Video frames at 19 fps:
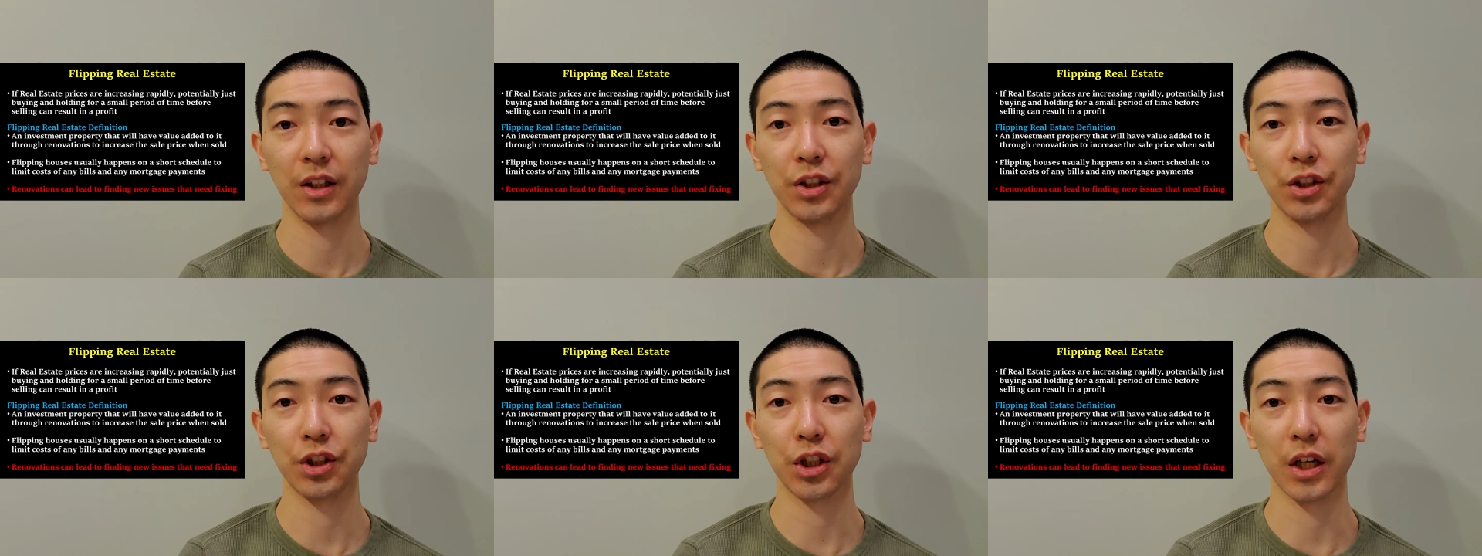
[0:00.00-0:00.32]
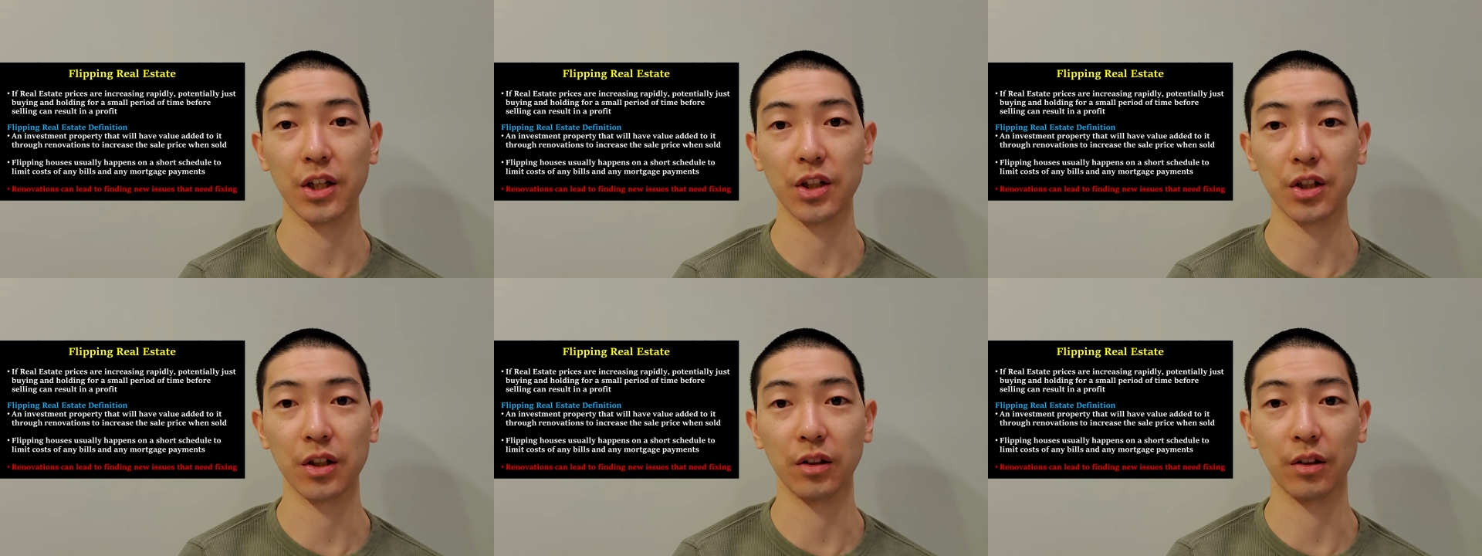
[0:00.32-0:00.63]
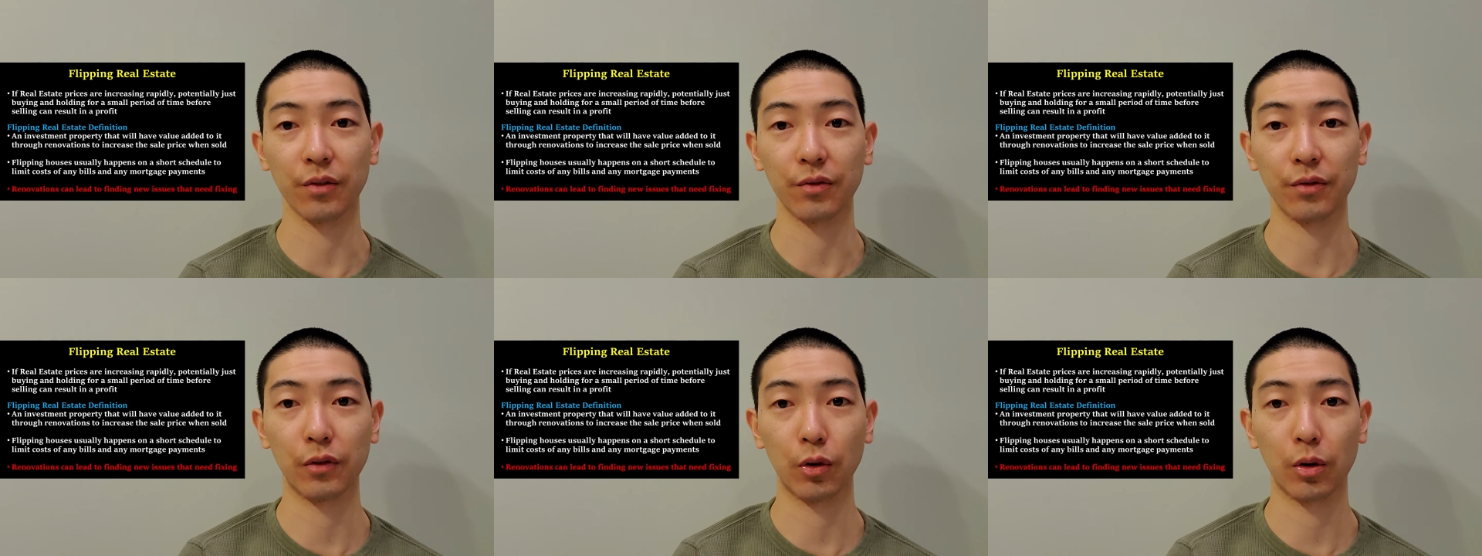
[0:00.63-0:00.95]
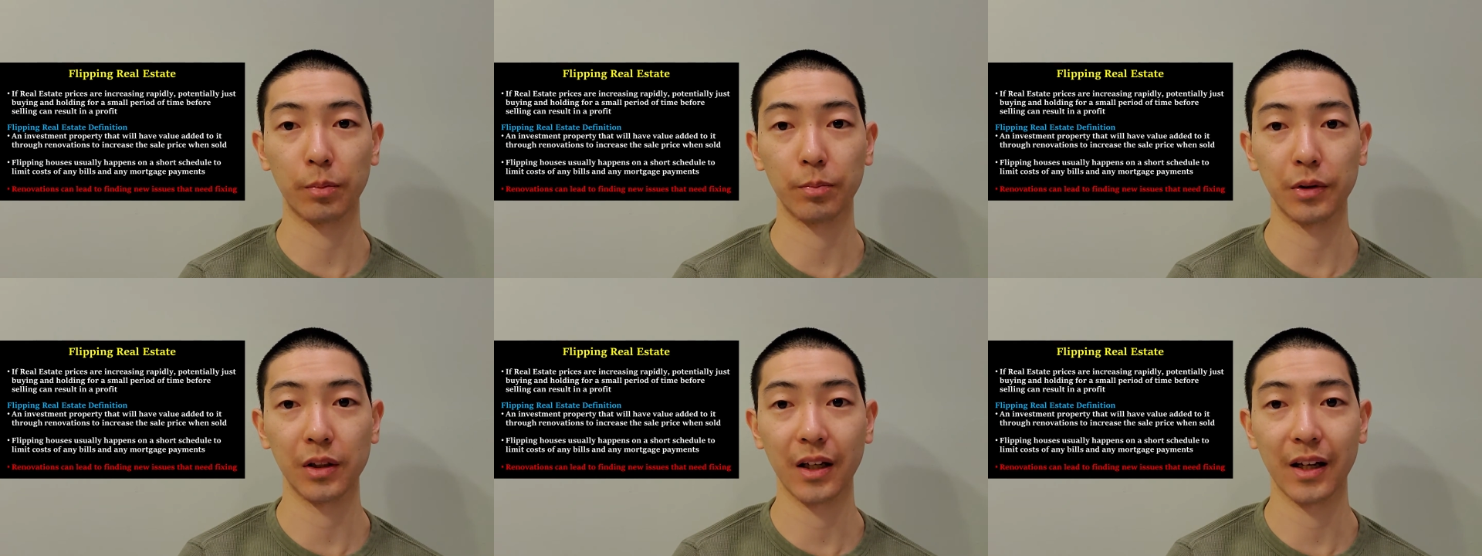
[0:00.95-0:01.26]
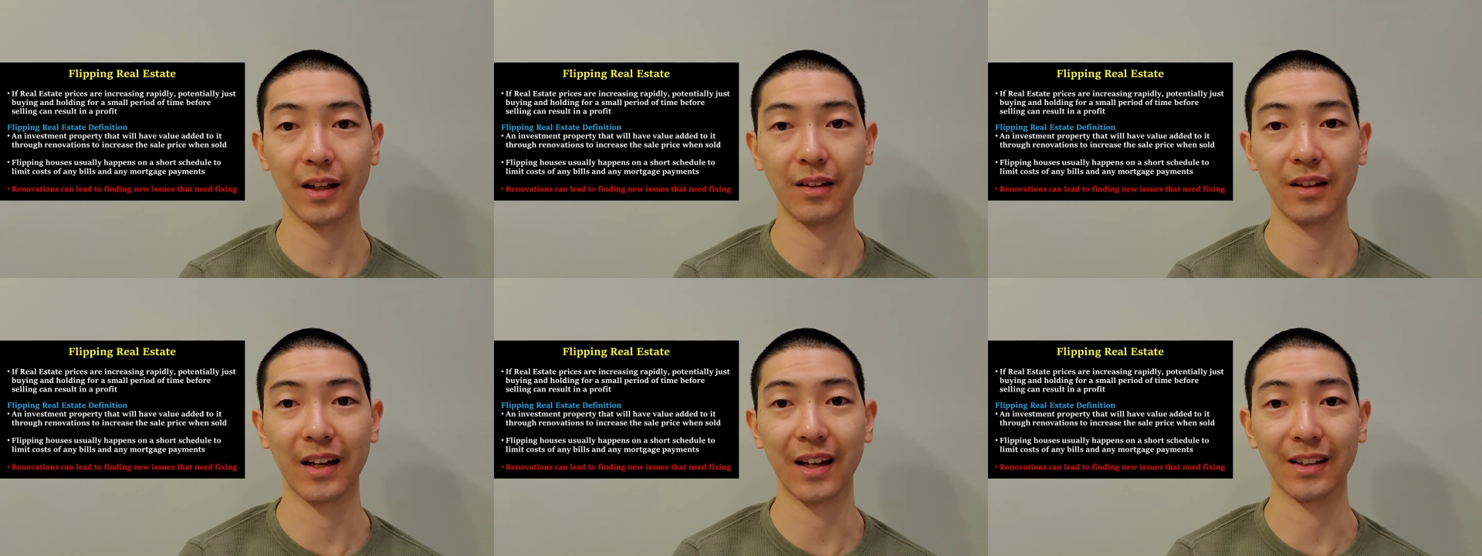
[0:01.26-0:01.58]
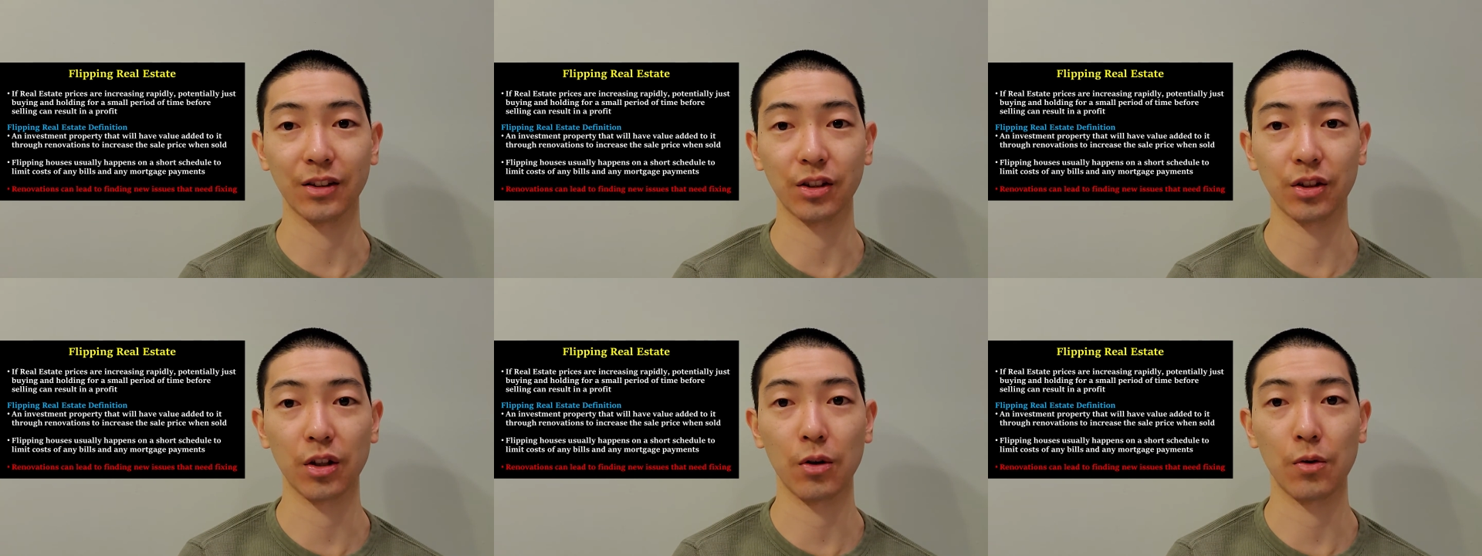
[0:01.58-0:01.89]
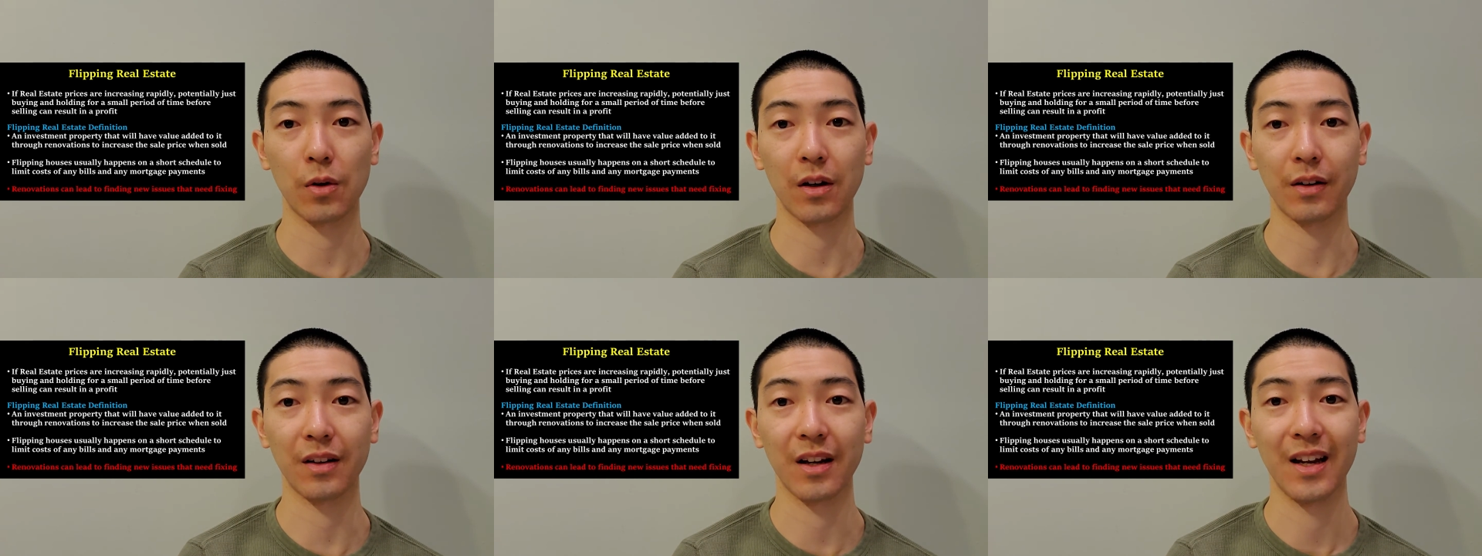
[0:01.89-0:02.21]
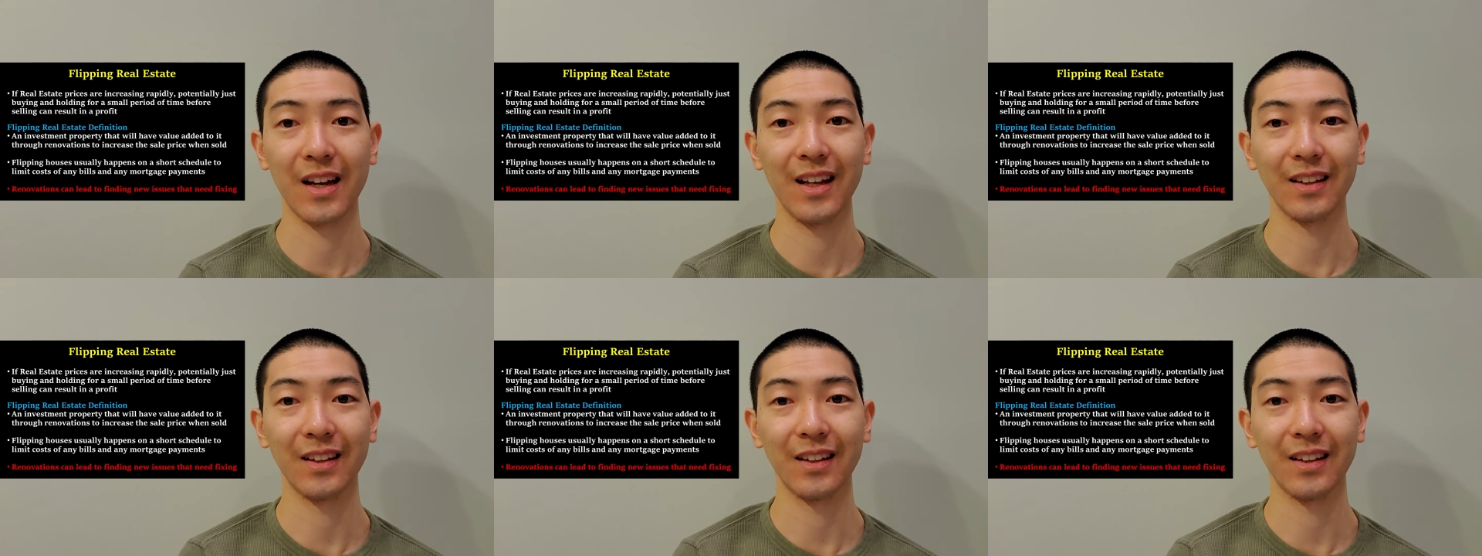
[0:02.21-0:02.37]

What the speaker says: changing the floor plan, and so on,